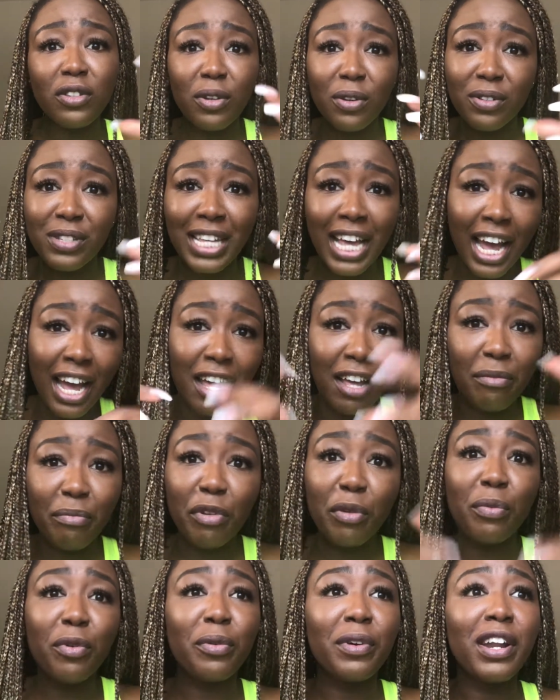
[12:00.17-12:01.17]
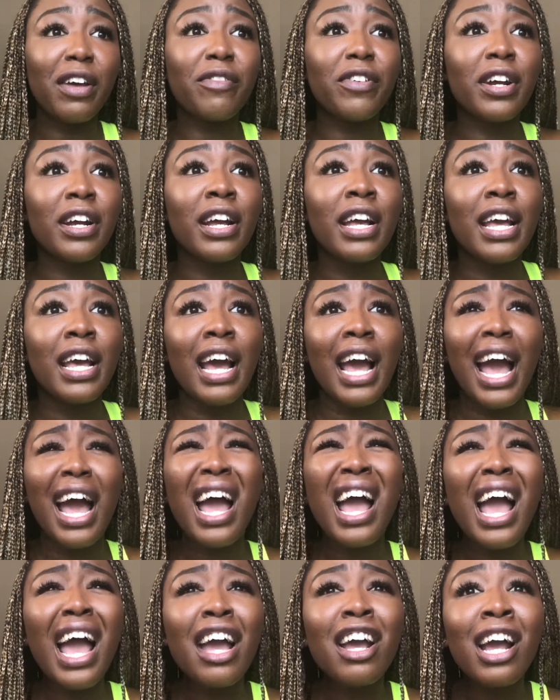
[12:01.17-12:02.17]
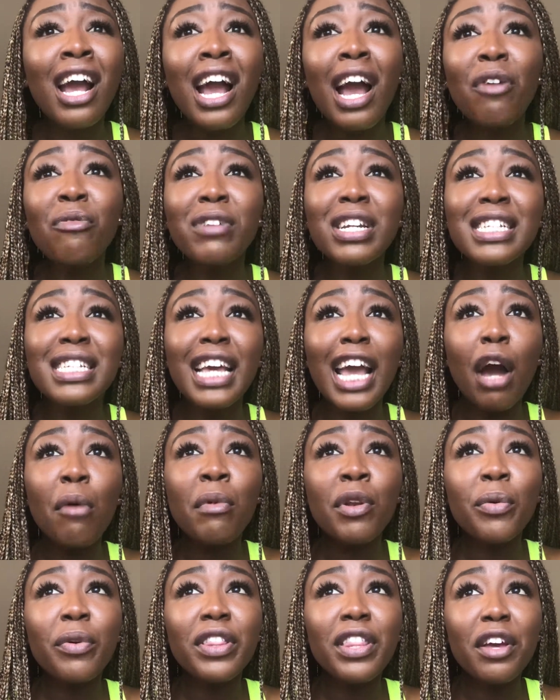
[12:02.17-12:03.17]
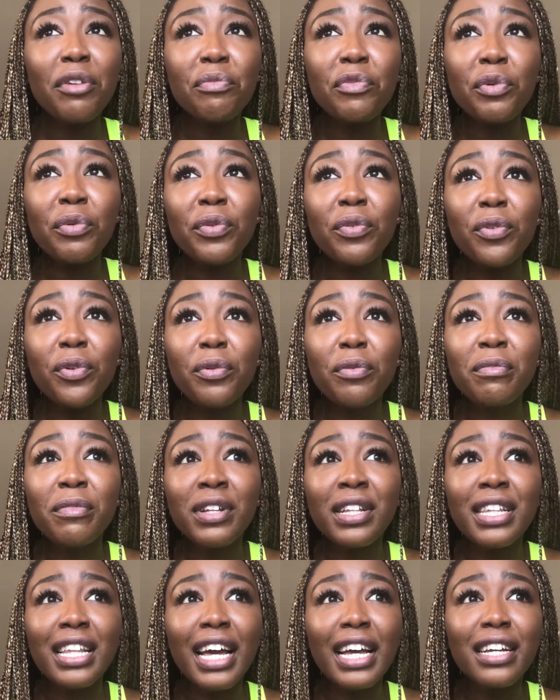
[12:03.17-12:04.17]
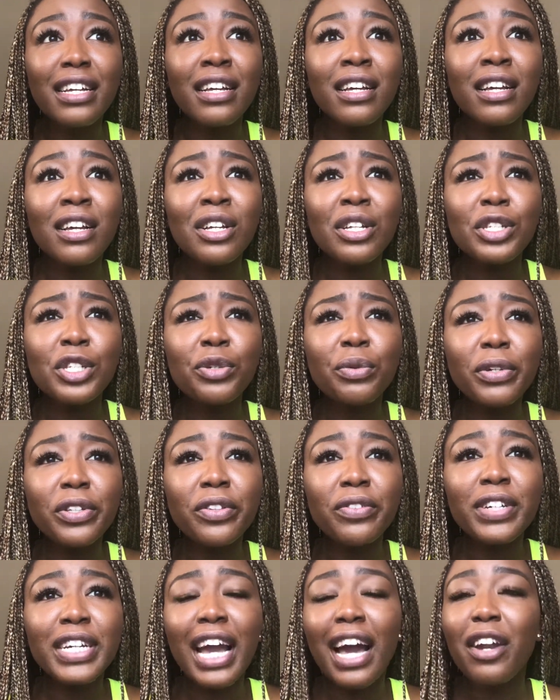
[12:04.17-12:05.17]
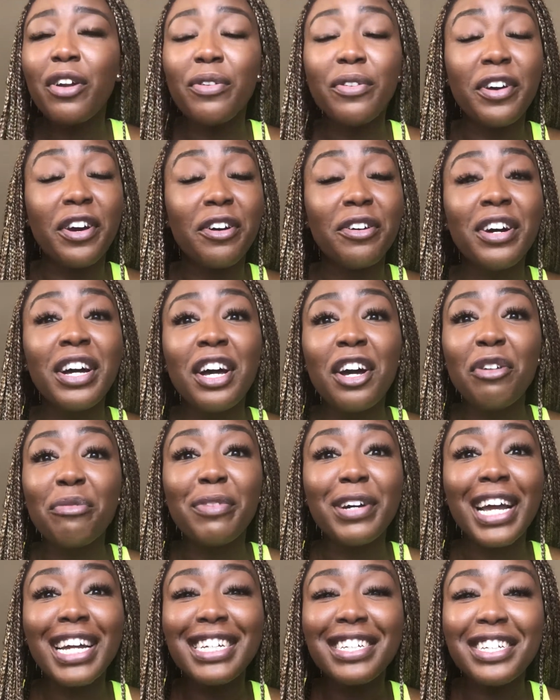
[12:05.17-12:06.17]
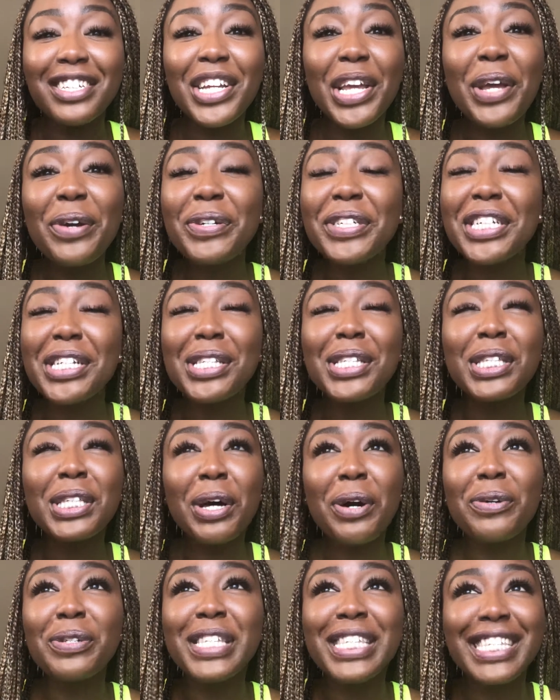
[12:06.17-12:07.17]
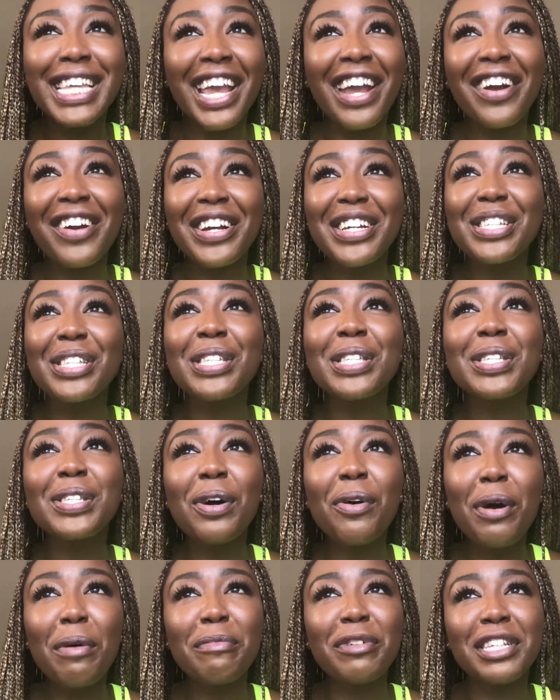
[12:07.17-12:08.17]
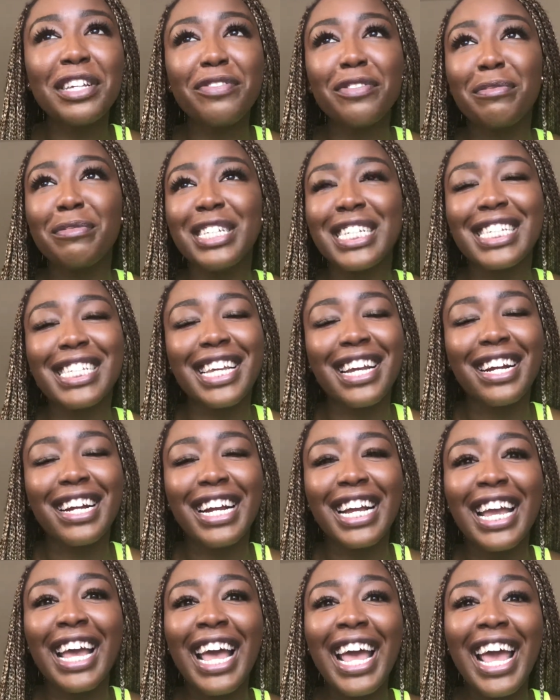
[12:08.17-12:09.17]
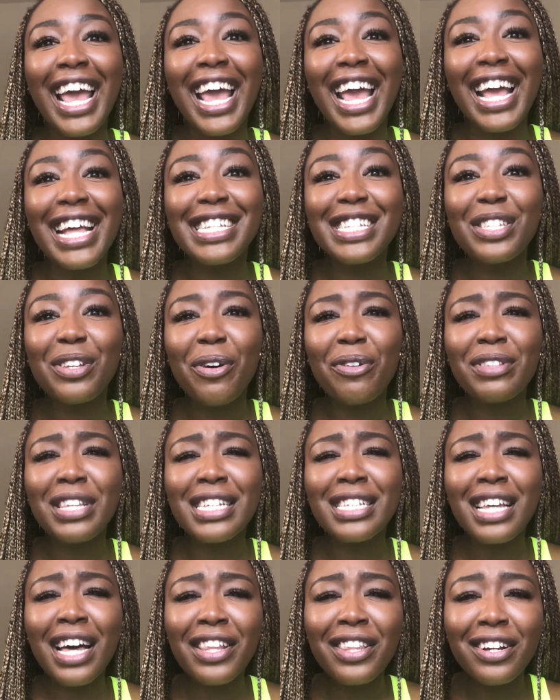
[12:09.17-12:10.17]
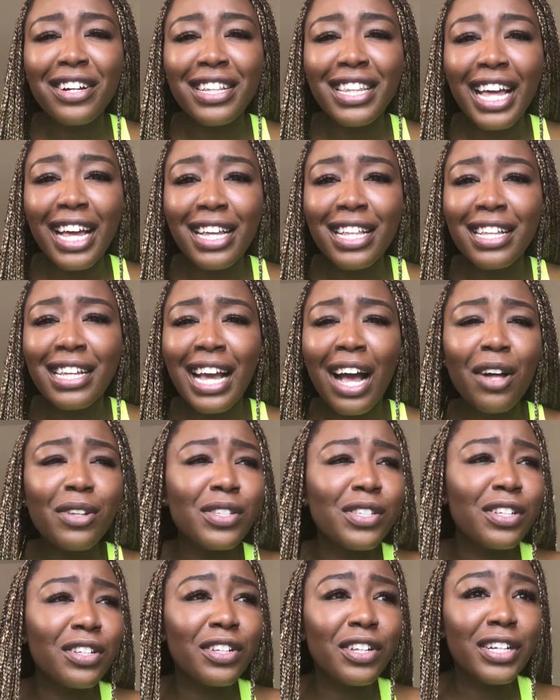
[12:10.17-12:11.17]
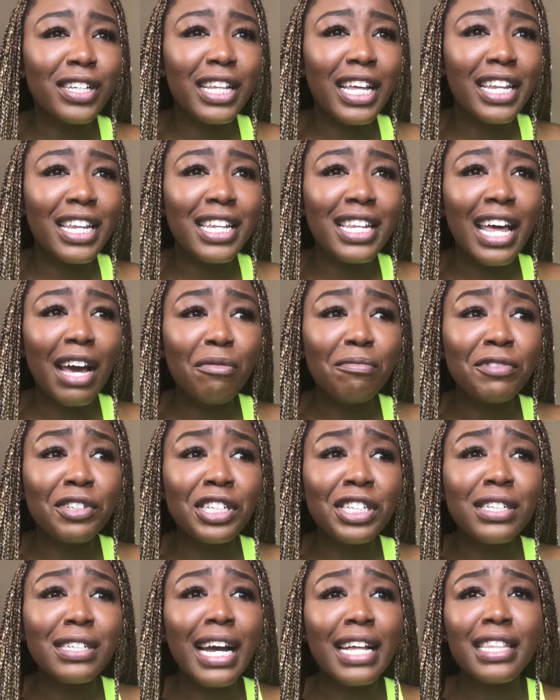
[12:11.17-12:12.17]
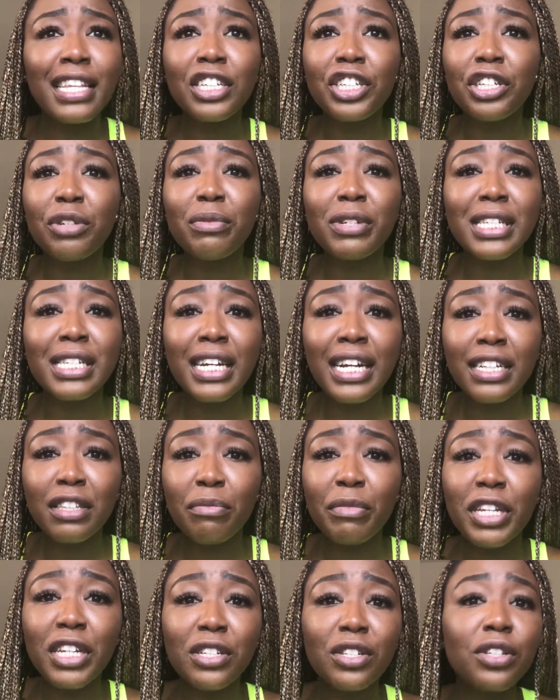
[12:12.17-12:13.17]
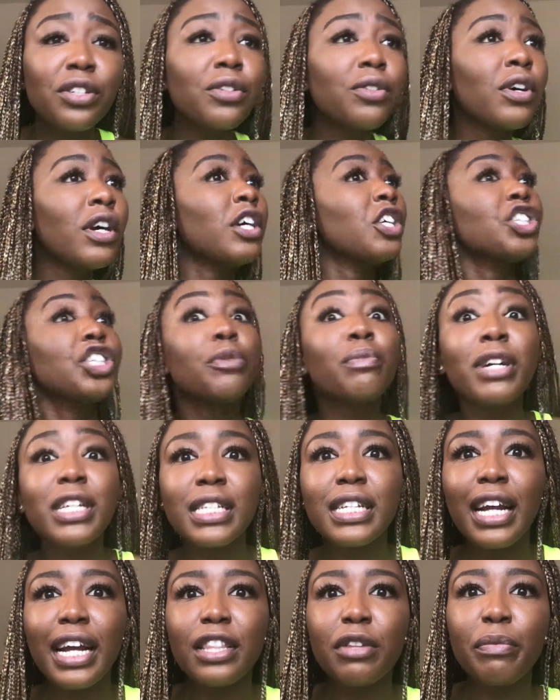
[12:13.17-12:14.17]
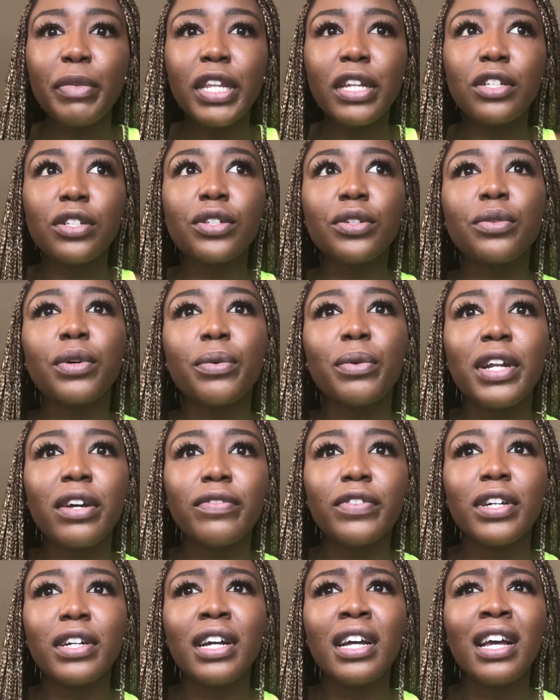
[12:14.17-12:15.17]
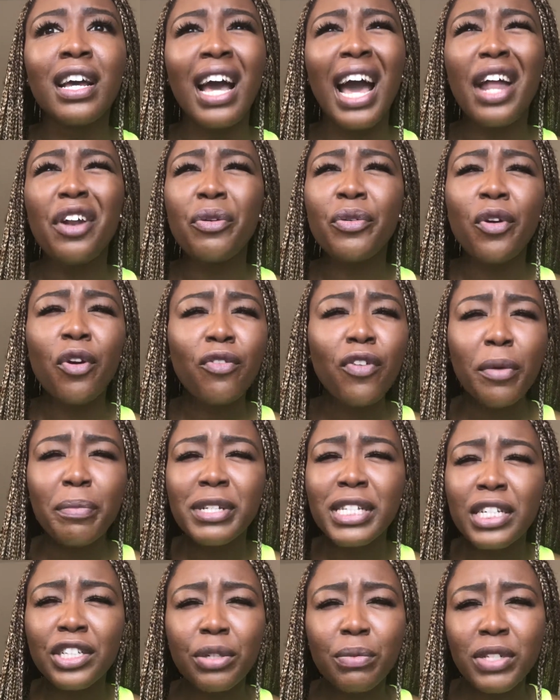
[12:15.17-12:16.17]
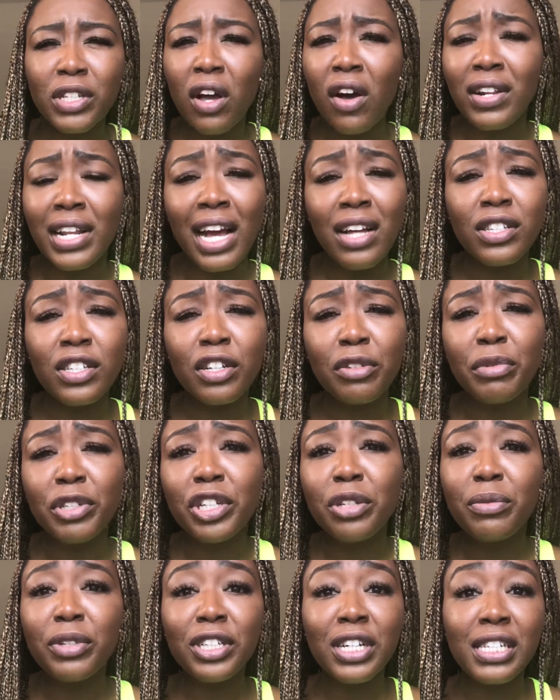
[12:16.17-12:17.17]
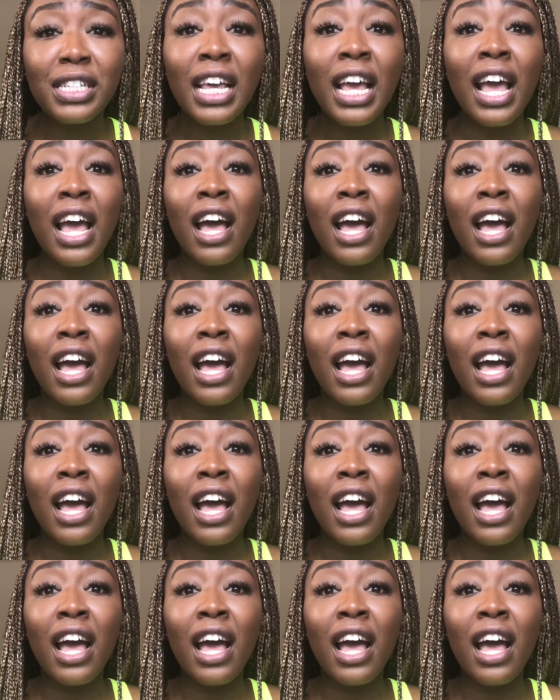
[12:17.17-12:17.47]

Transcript: those high people, whatever, I want to say, how many were there in the room? Like 2 or 3, I don't know. But it was just so scary, so unbelievably scary. And so this other like counselor lady that I think she was there at the meeting too. She was there at the meeting too or whatever. I don't know if her position was called counselor, but she was just